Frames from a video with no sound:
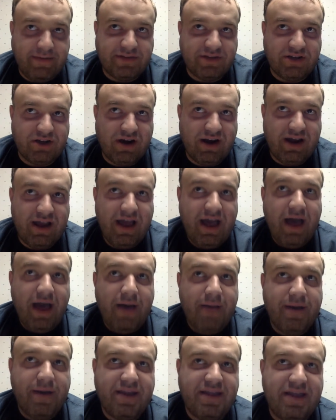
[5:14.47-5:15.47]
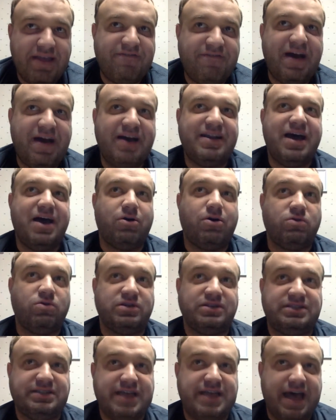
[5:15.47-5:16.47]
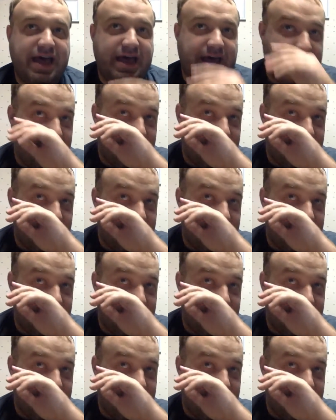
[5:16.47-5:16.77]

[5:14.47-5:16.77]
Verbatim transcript: I'm sorry. But they found out, of course, that